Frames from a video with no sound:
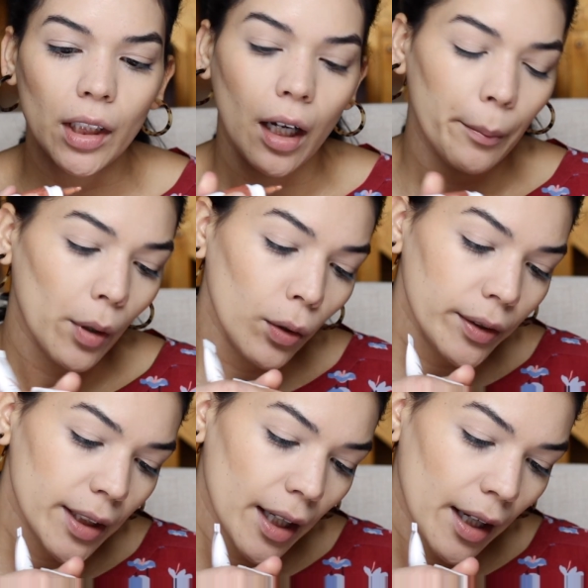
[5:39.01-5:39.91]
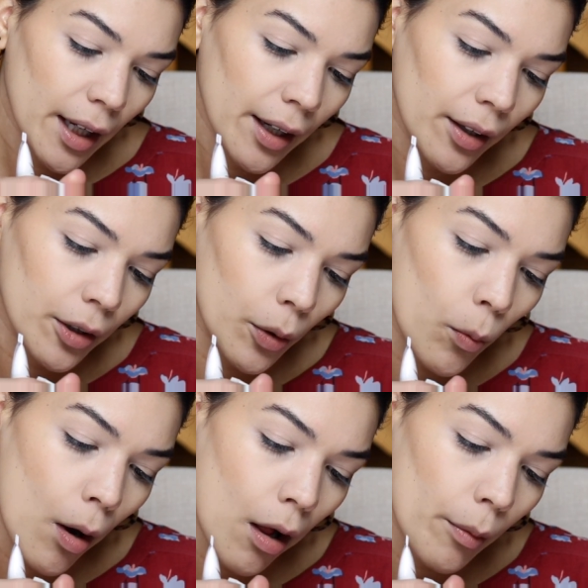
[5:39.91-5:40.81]
Ulta or
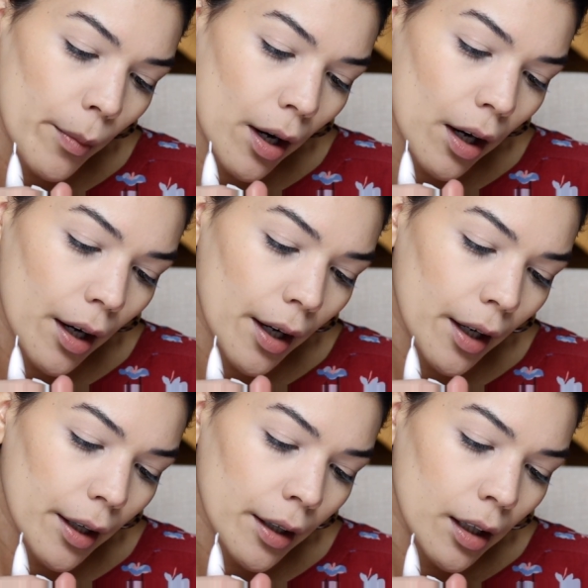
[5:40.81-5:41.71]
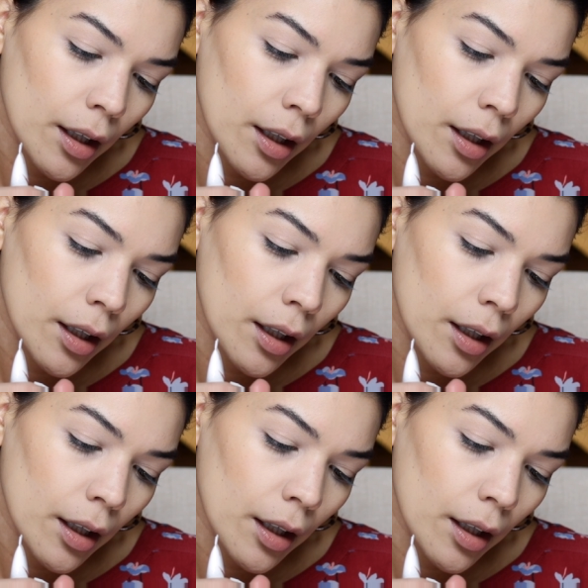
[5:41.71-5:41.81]
Walmart